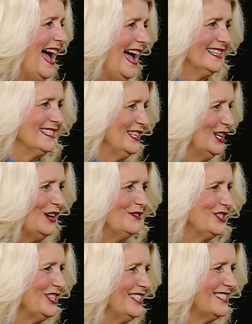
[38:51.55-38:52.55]
as he
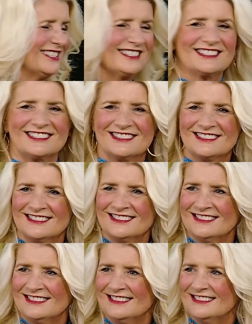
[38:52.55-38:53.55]
loves Jesus.
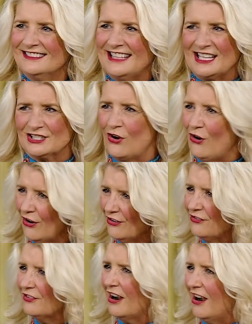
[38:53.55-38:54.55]
That's hard
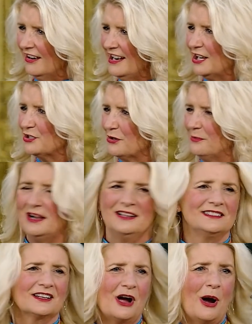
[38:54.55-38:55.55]
for our natural
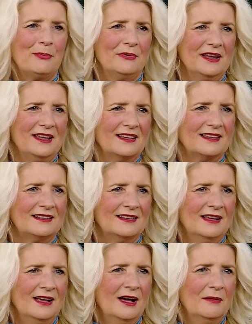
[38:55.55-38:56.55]
mind to comprehend,
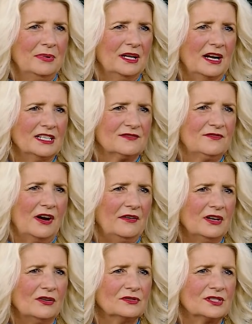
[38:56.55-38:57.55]
but his
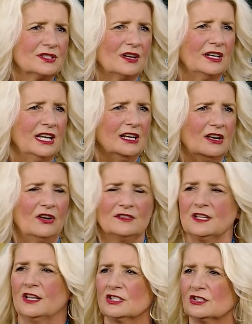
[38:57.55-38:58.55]
very own son, he
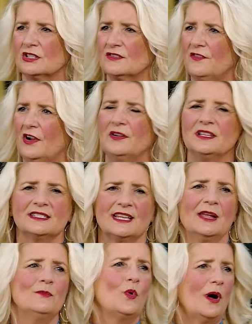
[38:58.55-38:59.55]
loves us the very
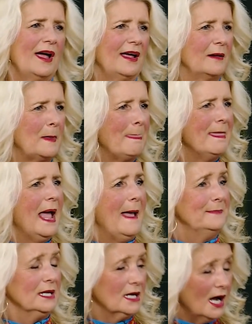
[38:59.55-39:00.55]
same way.
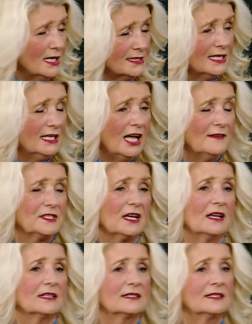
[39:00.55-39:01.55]
And because he loves
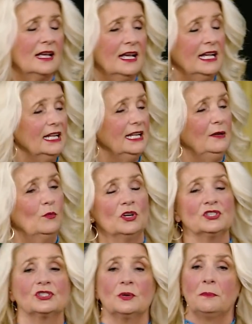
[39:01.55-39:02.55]
us, he
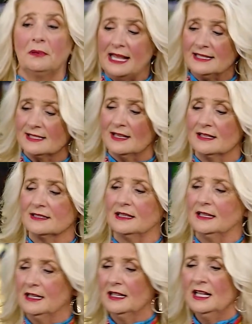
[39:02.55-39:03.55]
wants to bless us
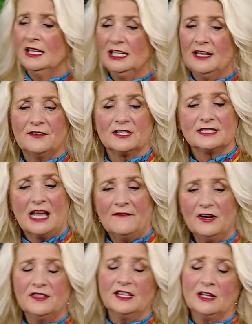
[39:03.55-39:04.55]
and give us
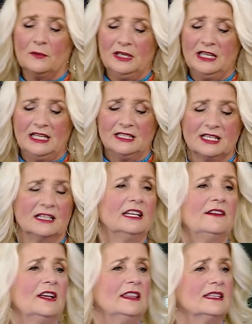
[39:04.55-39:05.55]
everything that we need to
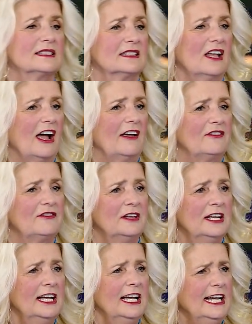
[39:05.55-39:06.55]
live in this life.
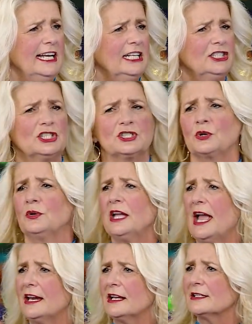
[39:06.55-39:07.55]
He didn't just
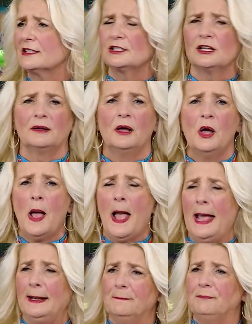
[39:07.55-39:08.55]
create us to
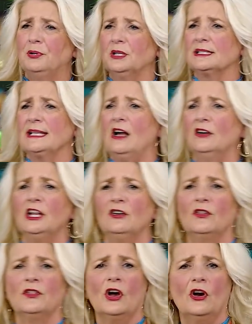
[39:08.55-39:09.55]
and put us out here
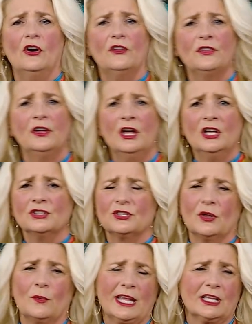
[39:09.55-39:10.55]
on the earth so
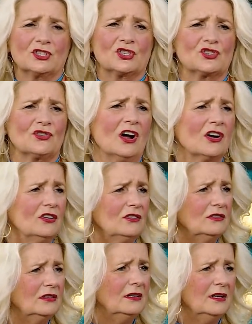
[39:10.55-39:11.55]
that we could struggle
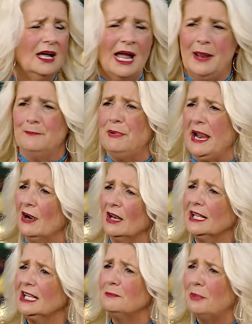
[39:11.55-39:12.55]
and
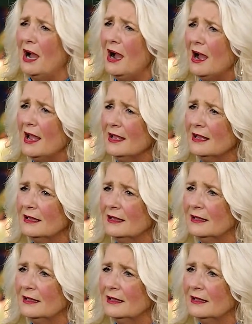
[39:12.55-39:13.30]
barely get by.